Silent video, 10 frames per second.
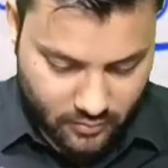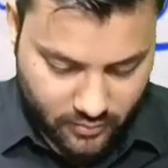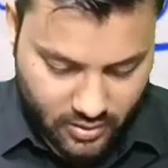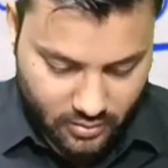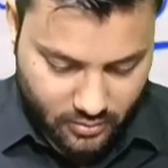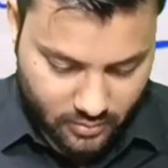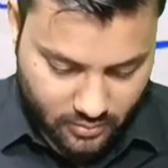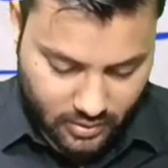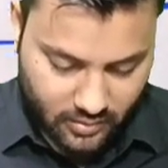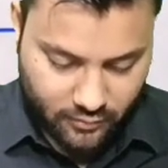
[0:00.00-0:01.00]
Which a
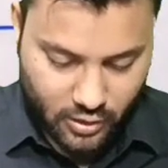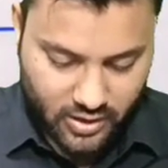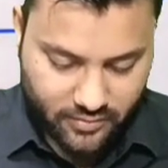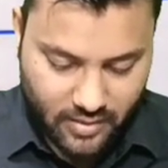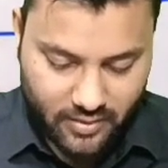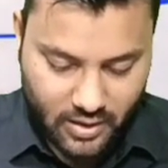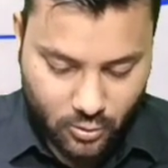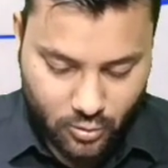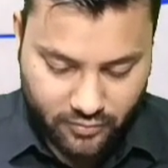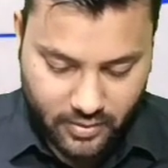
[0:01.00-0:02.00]

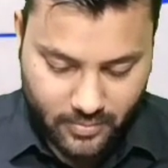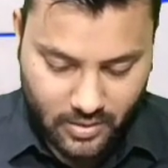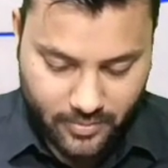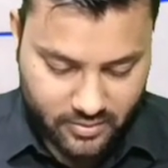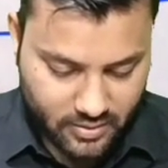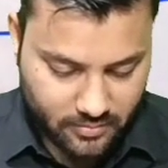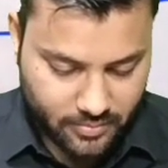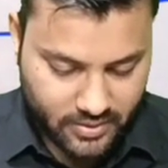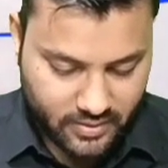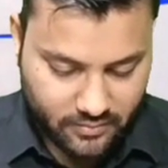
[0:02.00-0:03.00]
45-year-old female
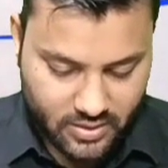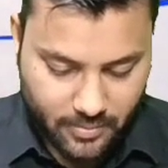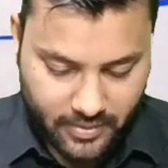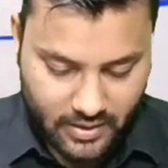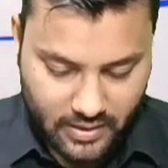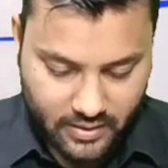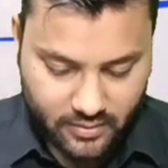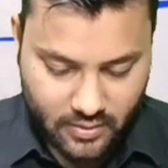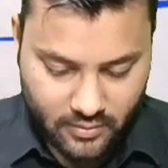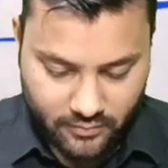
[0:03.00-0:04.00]
patient present with the painless